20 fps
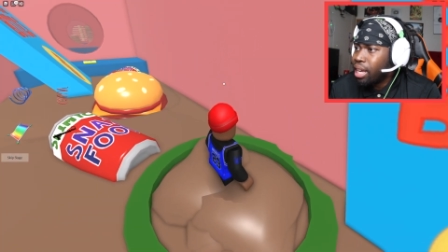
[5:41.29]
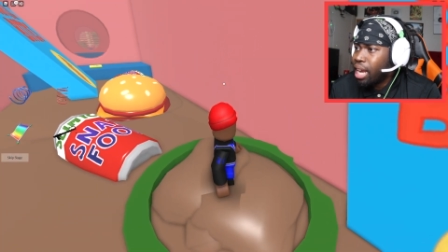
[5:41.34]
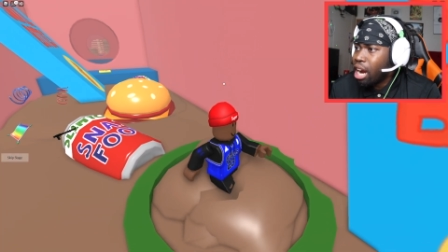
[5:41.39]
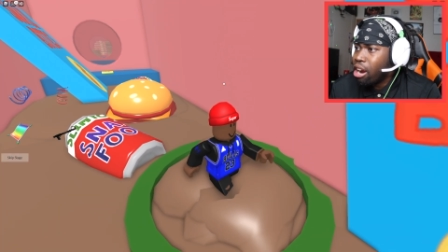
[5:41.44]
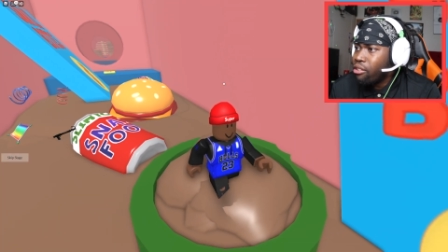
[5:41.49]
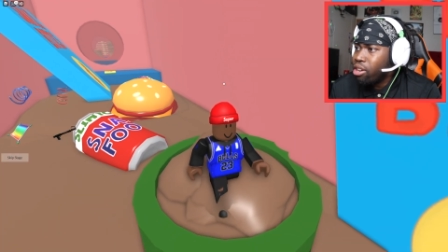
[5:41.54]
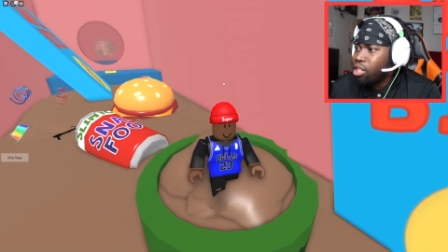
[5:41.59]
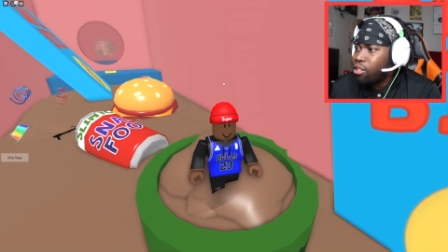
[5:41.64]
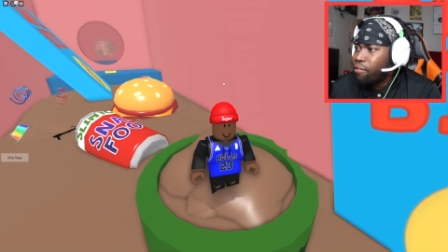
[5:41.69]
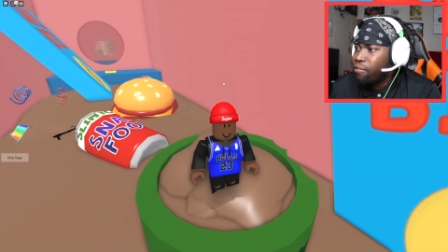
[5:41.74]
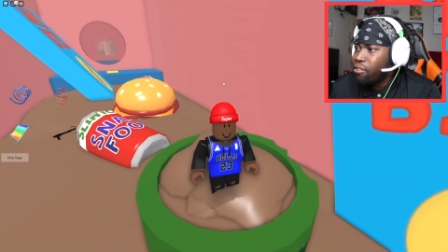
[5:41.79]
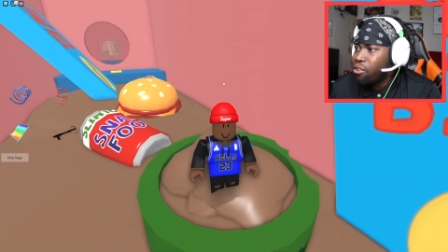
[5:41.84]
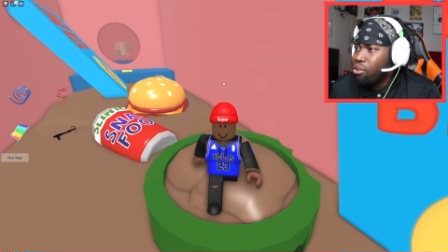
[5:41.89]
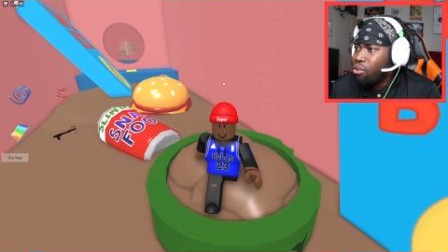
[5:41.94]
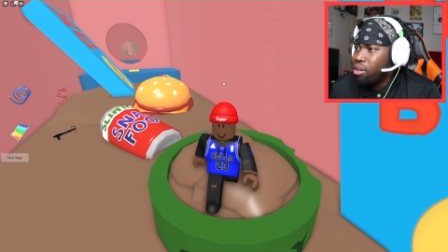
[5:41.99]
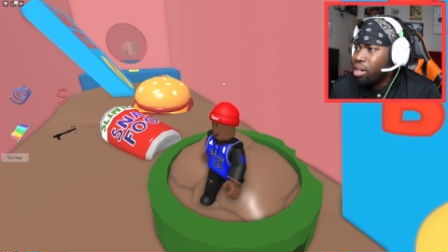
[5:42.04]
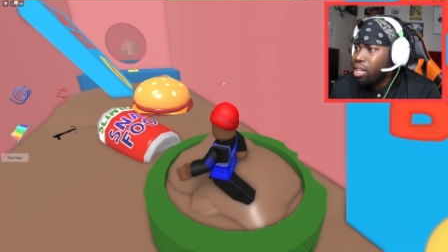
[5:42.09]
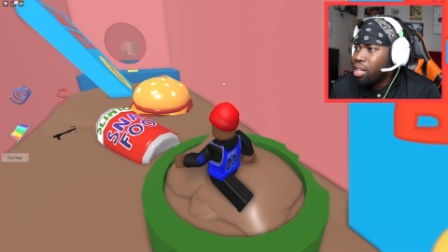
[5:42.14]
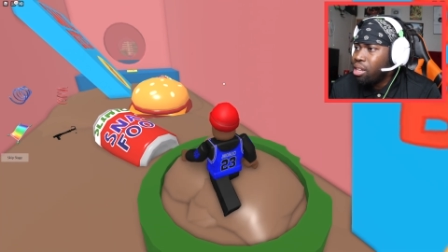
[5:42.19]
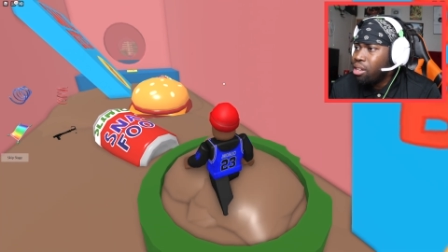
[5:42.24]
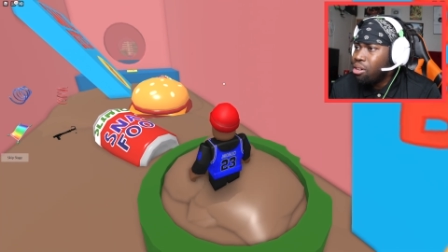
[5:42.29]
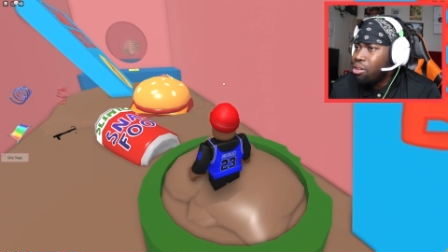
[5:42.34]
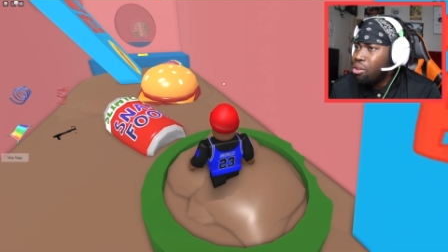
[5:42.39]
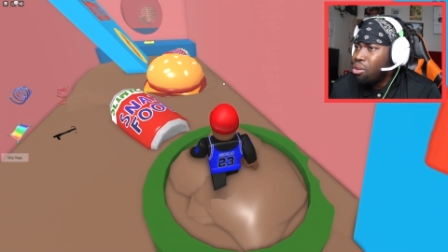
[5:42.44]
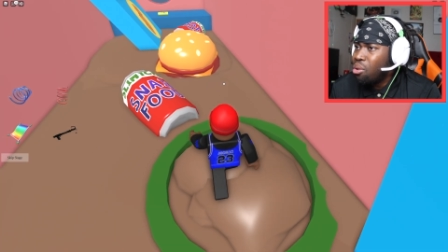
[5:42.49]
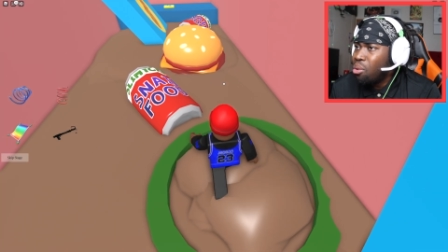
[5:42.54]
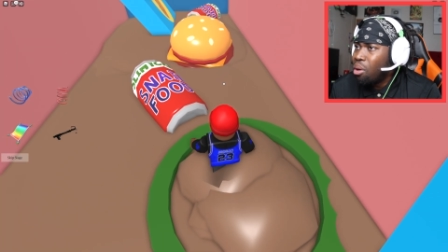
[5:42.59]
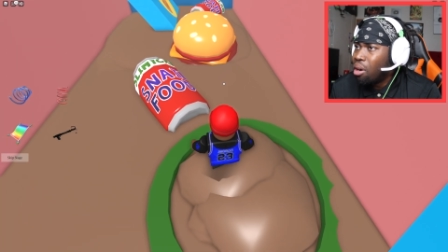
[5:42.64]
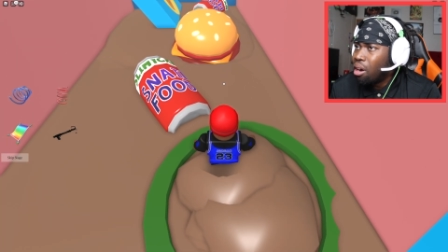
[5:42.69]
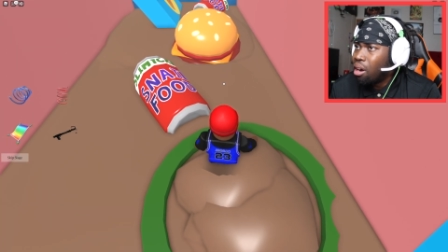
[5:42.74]
Gary's food?
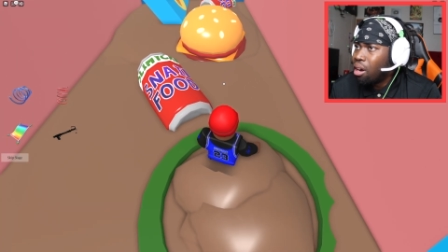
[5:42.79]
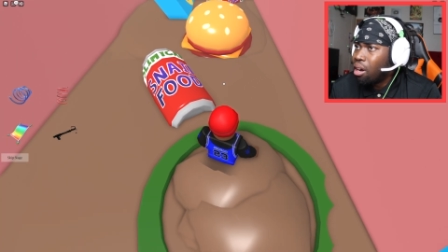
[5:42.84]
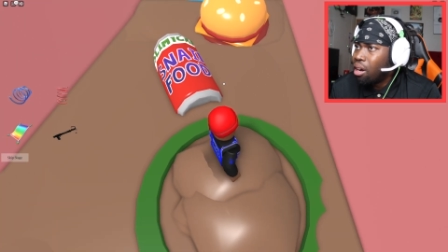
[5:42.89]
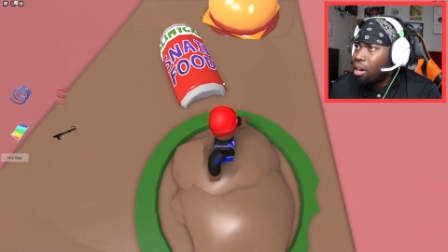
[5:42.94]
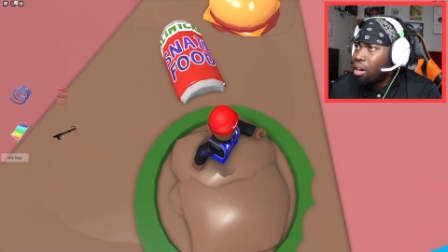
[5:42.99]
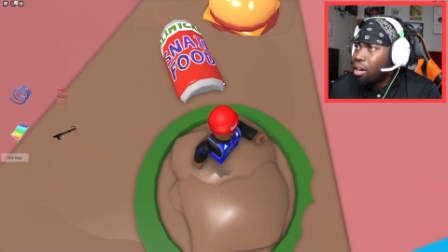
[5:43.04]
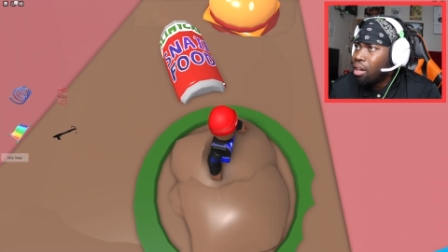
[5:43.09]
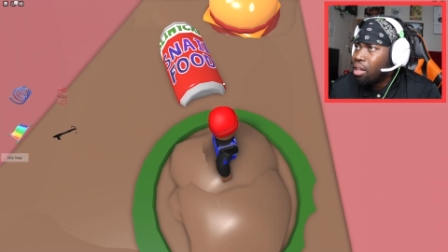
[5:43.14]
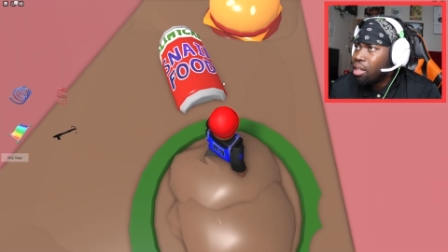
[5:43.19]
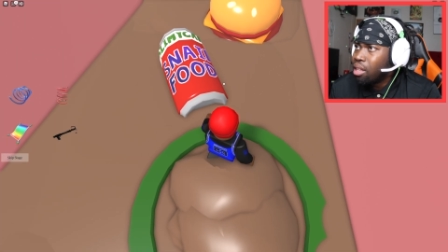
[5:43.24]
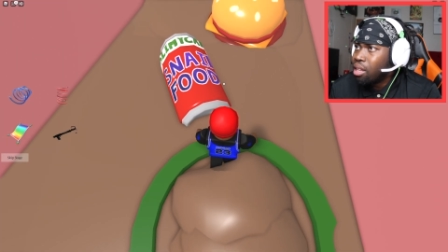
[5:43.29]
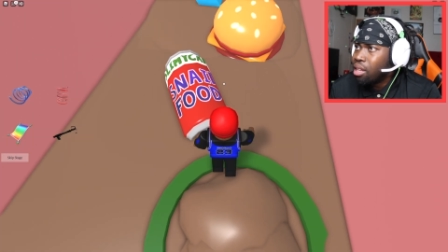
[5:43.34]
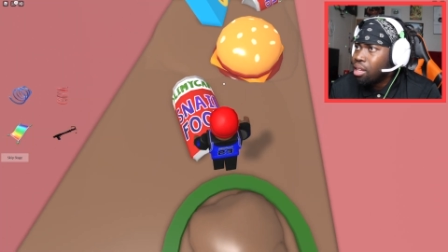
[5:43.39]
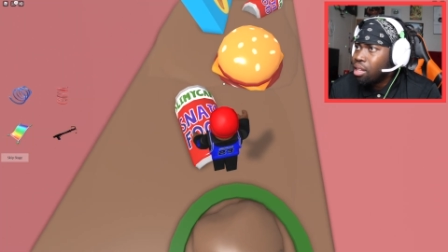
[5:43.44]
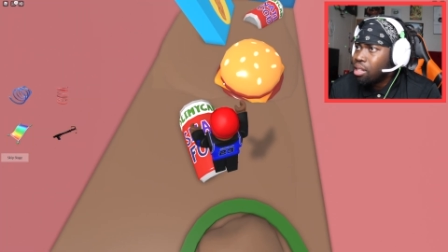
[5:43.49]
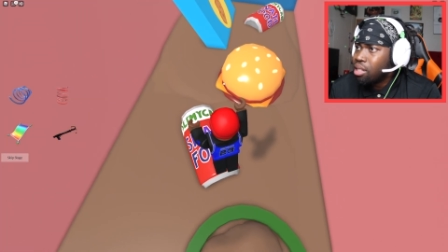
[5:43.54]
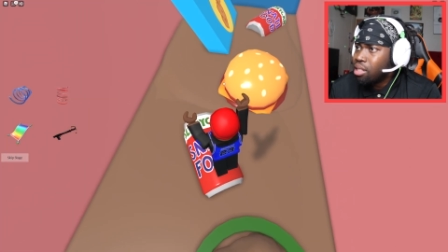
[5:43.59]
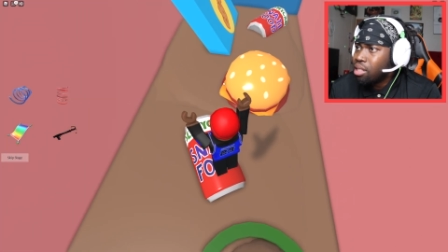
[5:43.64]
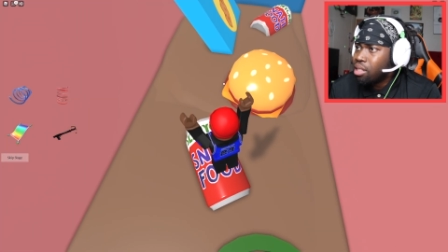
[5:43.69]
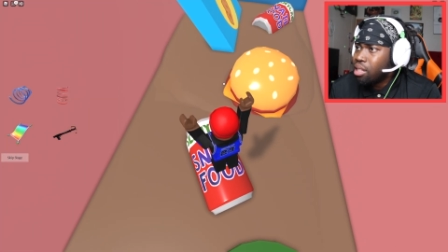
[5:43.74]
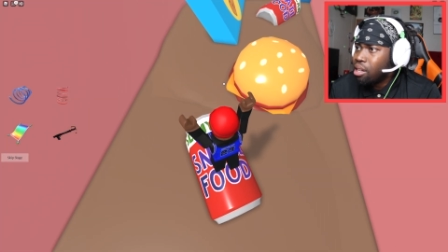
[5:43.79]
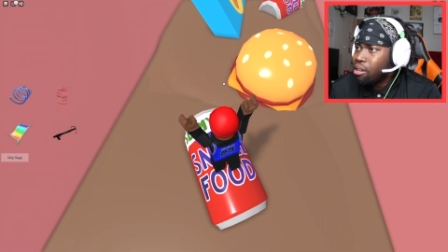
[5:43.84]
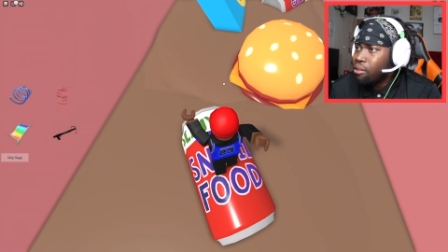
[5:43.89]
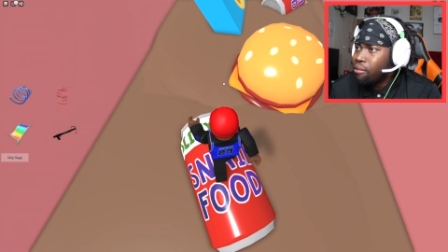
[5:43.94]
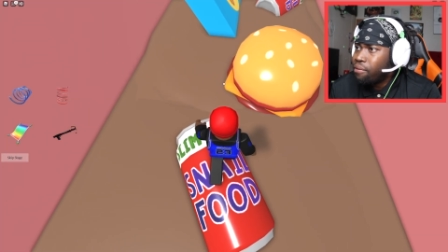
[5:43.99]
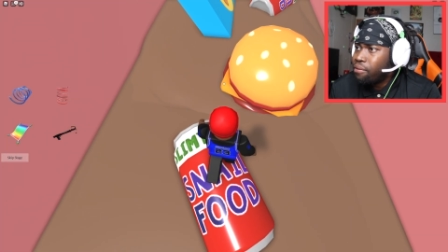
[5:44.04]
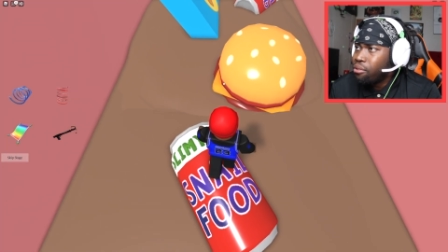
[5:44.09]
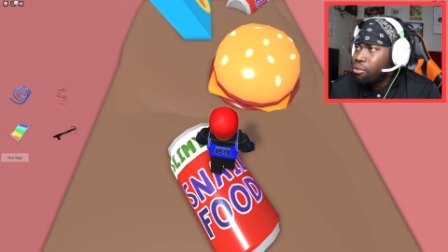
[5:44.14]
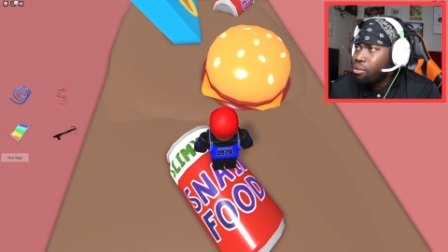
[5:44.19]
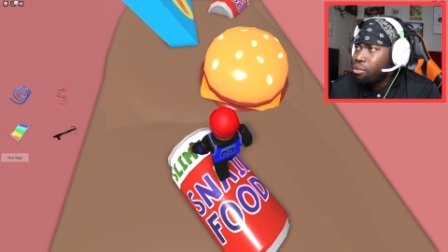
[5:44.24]
Ew. Snail
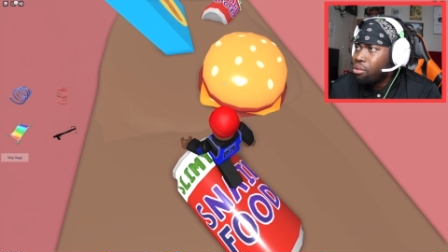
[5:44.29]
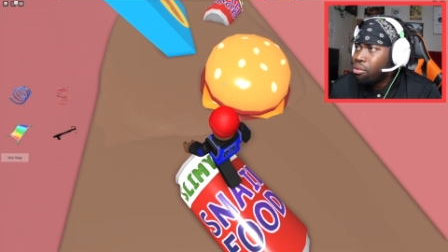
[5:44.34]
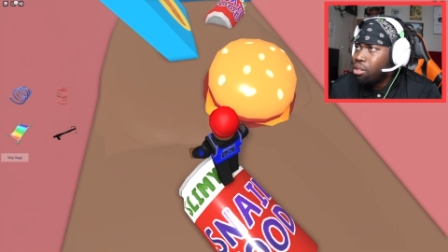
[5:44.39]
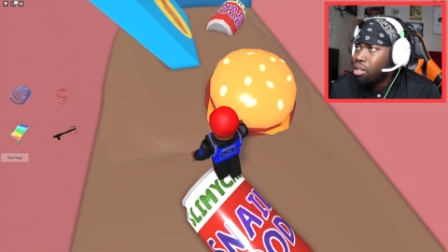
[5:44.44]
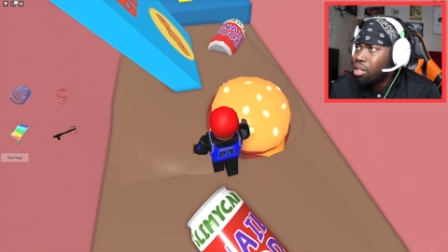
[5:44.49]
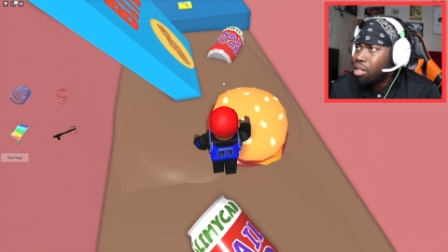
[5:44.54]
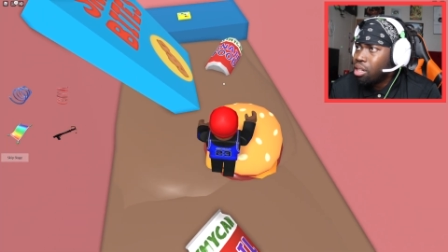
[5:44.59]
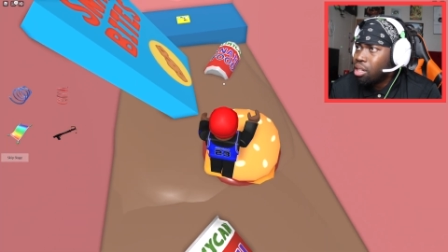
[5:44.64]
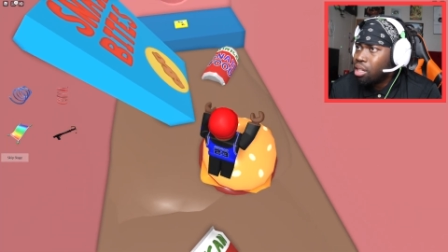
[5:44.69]
food.